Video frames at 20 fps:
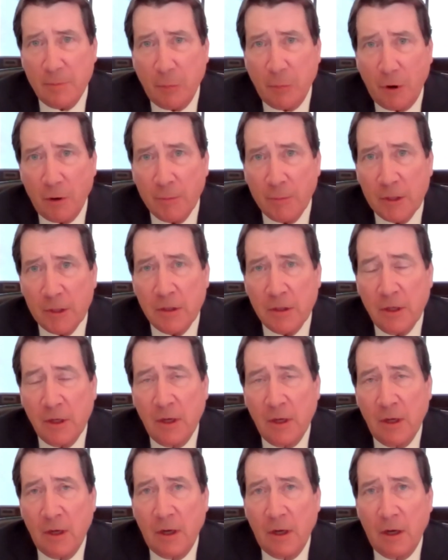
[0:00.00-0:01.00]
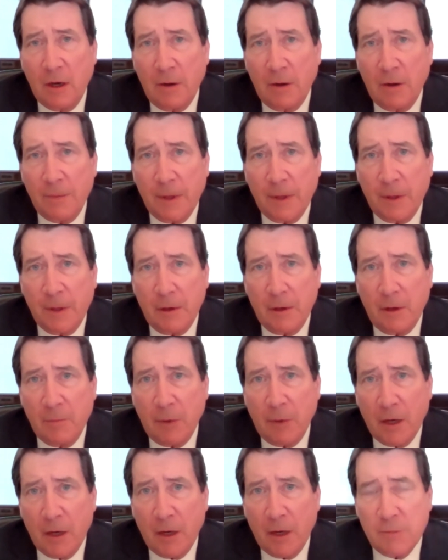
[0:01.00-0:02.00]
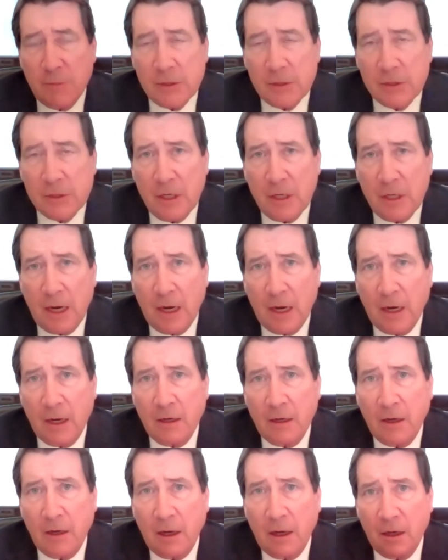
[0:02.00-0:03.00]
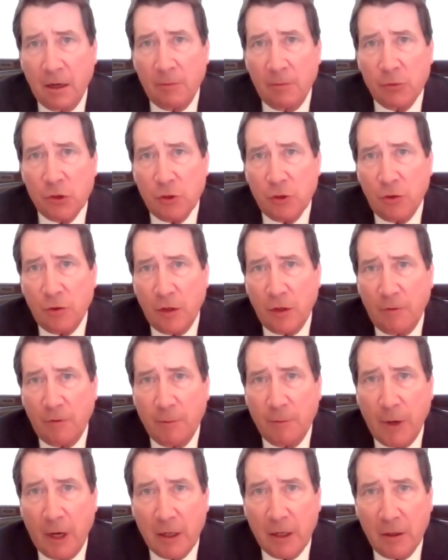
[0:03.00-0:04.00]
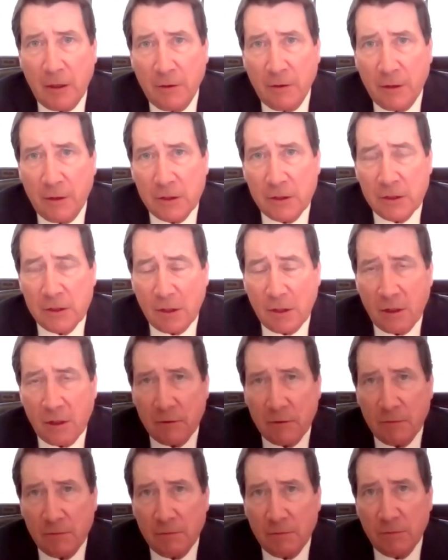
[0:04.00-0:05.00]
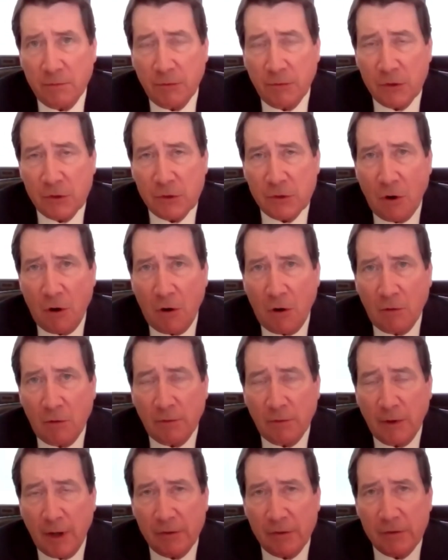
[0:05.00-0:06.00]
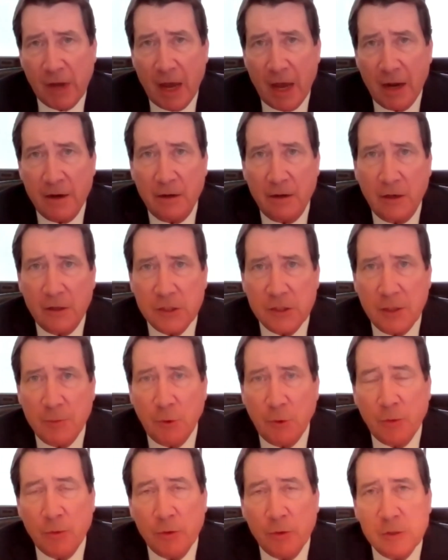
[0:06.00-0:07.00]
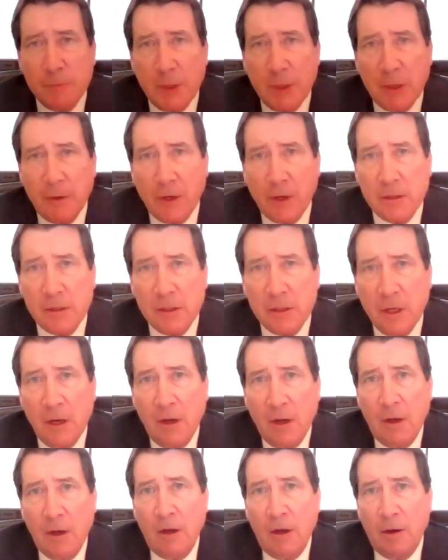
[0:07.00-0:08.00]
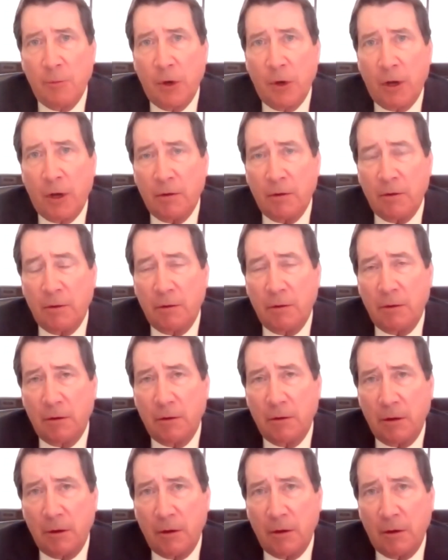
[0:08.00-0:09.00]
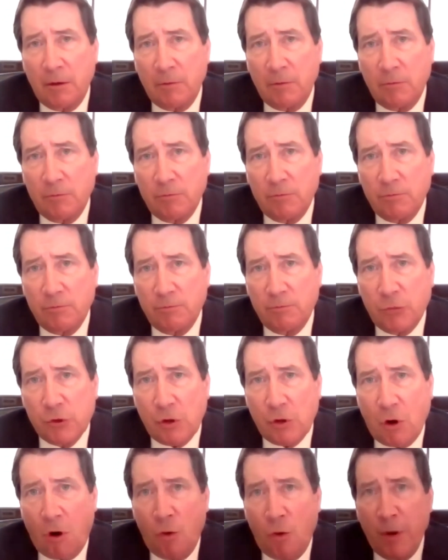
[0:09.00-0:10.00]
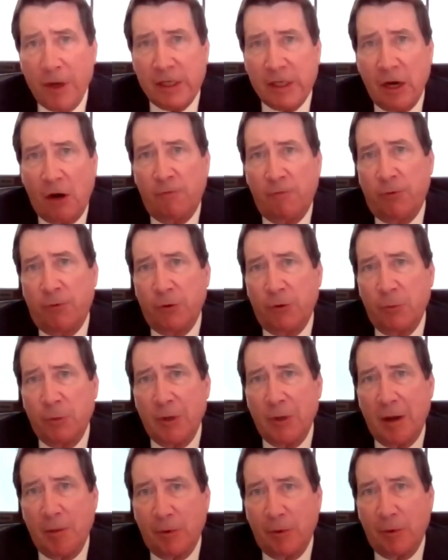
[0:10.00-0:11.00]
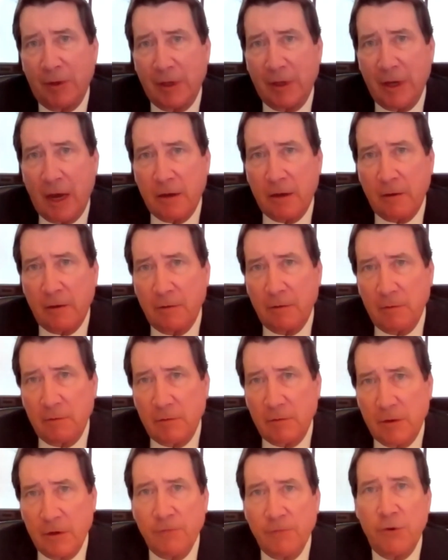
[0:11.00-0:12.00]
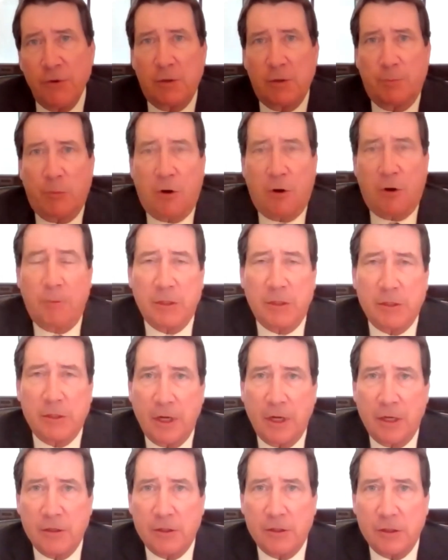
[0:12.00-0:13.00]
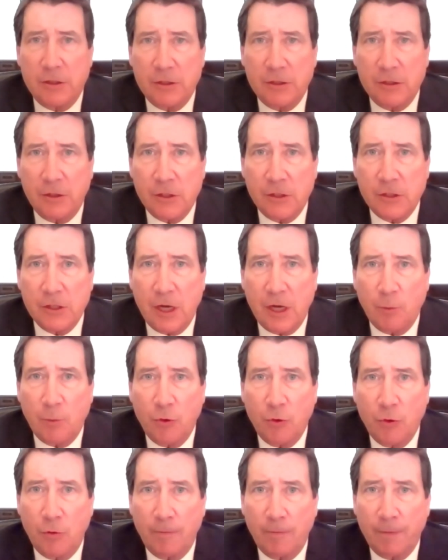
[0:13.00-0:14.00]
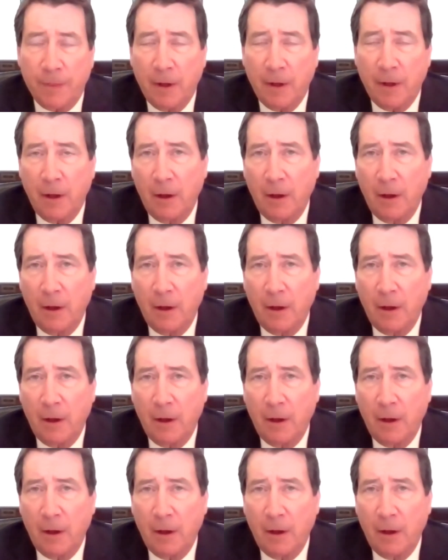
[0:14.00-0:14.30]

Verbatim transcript: Department uh, in, in, my embassy, and I, am certain everybody on this, this call has had a similar experience. But it was always helpful to be able to get different departments and agencies in the same room.